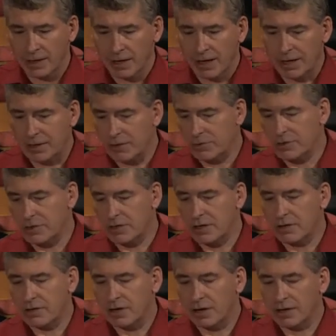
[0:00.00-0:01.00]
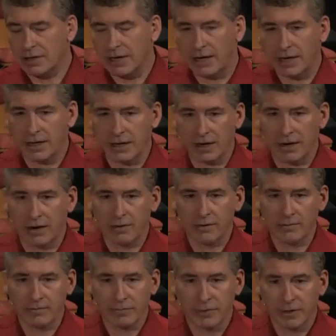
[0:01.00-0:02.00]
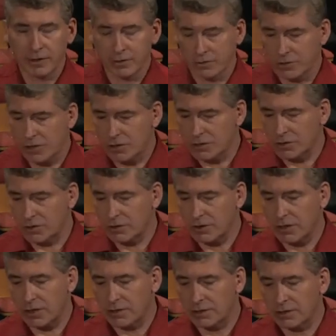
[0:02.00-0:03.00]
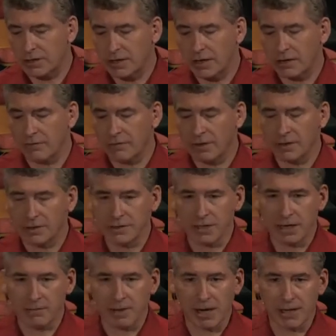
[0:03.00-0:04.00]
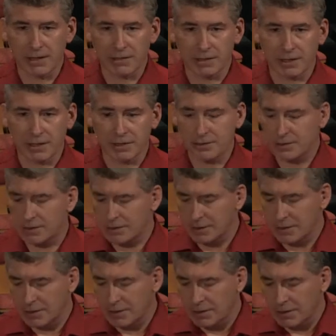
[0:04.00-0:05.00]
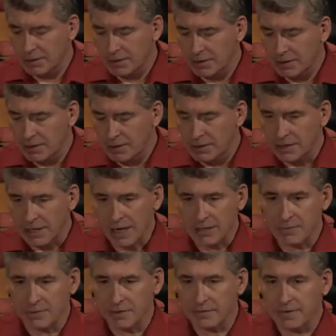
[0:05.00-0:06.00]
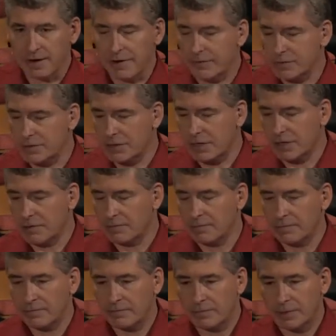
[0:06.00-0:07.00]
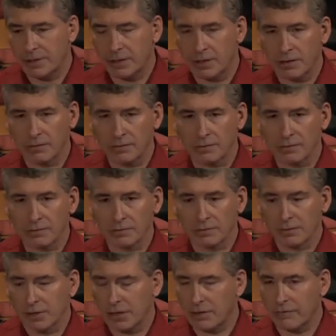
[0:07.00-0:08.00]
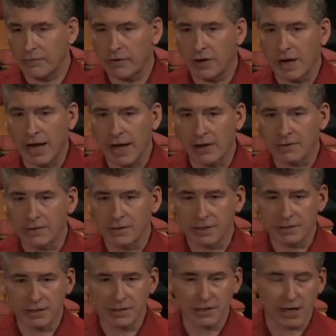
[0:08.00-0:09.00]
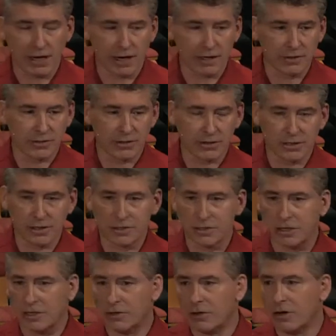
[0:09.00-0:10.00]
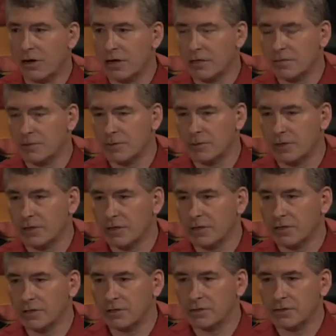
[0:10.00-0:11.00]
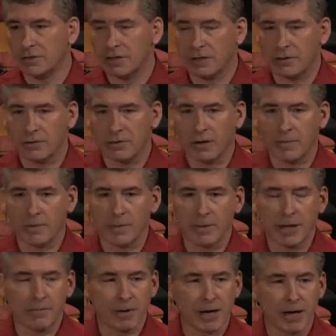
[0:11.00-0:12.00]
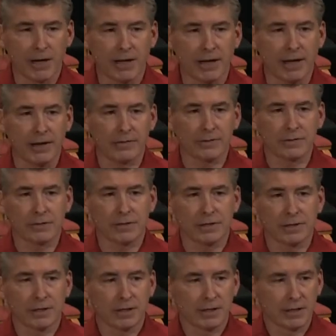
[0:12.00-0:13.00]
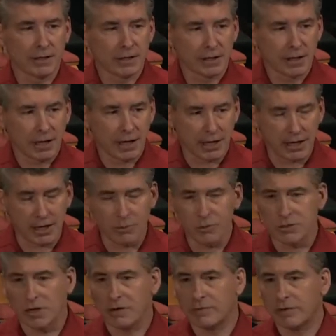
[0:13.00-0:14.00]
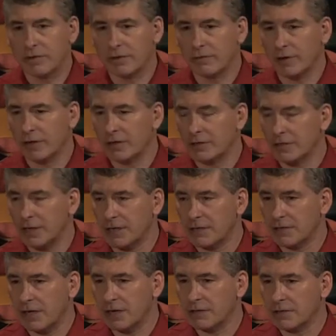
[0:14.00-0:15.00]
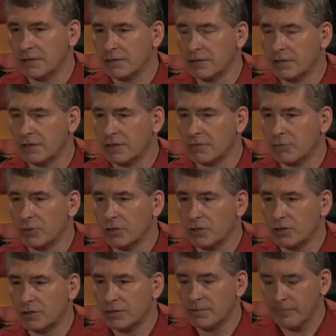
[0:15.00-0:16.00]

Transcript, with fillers: And there was another young lady there who was also looking at uh, real estate magazines. She asked me if I was, uh, you know, looking for a house? And I said, Yeah. And she said she and her husband were looking too, that they were dreaming about buying a house. And he was over in the real estate section looking at the books.